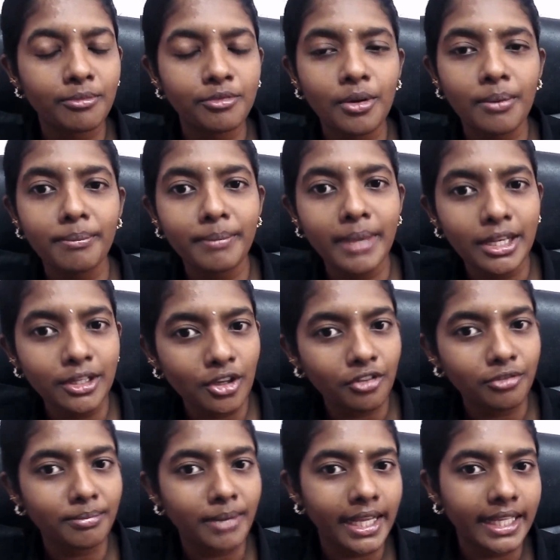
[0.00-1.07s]
for many of
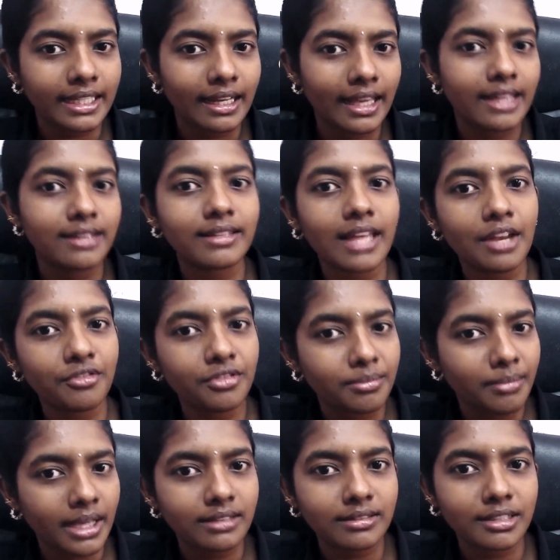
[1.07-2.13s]
my clients and for
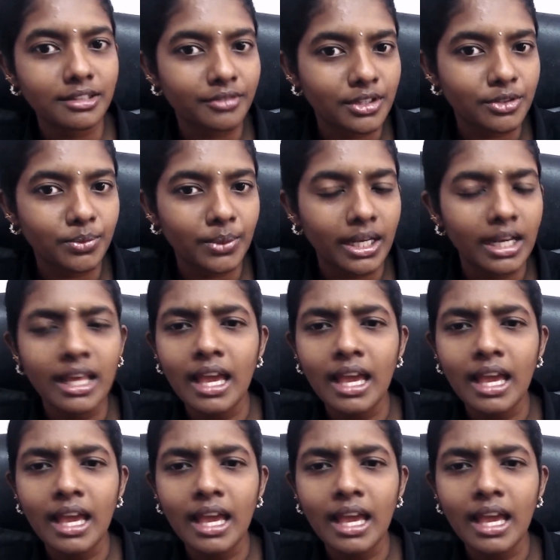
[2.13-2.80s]
myself as well,